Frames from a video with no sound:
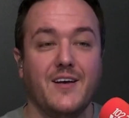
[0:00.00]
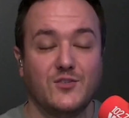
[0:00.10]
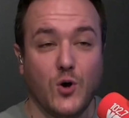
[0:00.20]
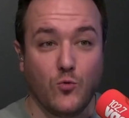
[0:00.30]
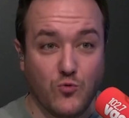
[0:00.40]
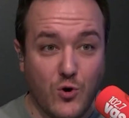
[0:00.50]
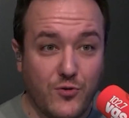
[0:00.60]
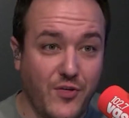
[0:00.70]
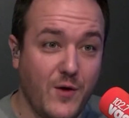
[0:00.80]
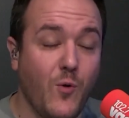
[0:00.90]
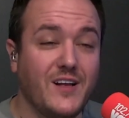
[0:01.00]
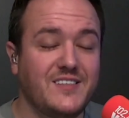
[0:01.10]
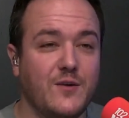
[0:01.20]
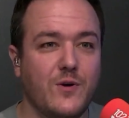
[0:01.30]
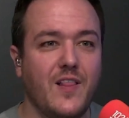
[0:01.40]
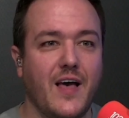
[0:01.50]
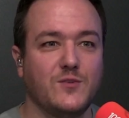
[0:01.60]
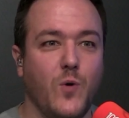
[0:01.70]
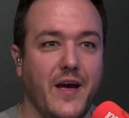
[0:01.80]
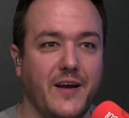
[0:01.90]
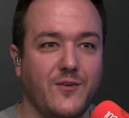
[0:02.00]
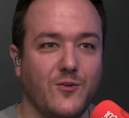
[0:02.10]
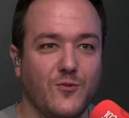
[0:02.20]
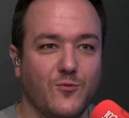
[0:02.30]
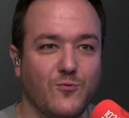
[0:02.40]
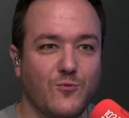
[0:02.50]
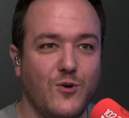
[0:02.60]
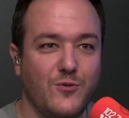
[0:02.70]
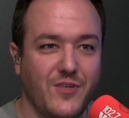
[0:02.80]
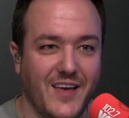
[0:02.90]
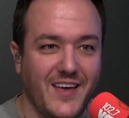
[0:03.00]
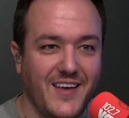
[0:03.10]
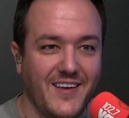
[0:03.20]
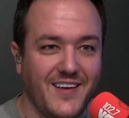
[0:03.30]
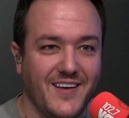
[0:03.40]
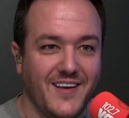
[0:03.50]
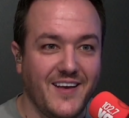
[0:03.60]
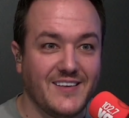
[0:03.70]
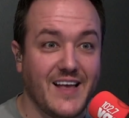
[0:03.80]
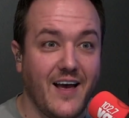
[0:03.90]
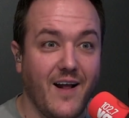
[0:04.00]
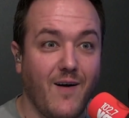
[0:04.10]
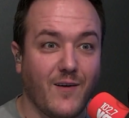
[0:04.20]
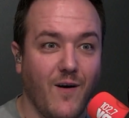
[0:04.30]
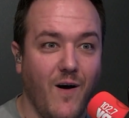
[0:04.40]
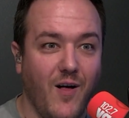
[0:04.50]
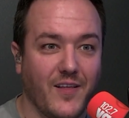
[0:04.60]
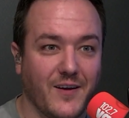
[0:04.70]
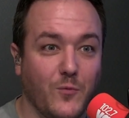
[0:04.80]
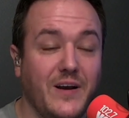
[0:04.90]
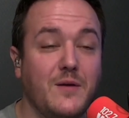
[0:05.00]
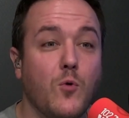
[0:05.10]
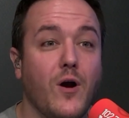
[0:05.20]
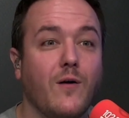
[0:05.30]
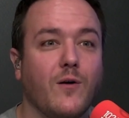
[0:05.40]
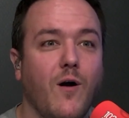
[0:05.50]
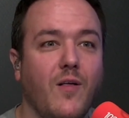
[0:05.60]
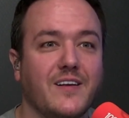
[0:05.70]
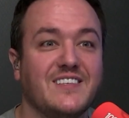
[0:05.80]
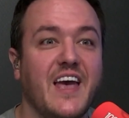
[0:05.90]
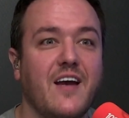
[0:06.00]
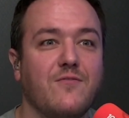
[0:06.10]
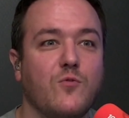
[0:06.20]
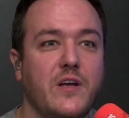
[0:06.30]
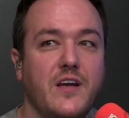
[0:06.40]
So Ruthie, once they realized, wait, Ruthie is an alcoholic. We need more alcoholics every year.